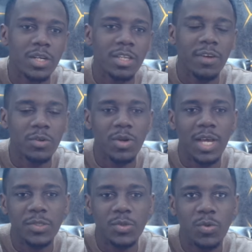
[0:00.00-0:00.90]
If at all
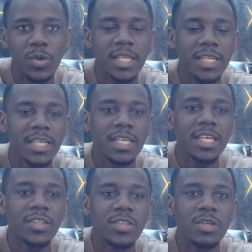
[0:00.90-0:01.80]
Arsenal win,
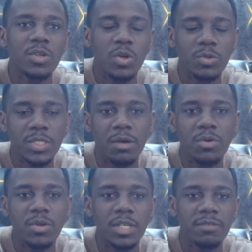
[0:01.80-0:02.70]
they'll close down
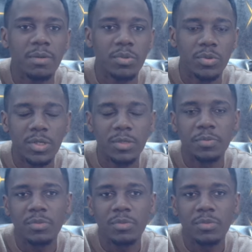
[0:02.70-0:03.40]
on Liverpool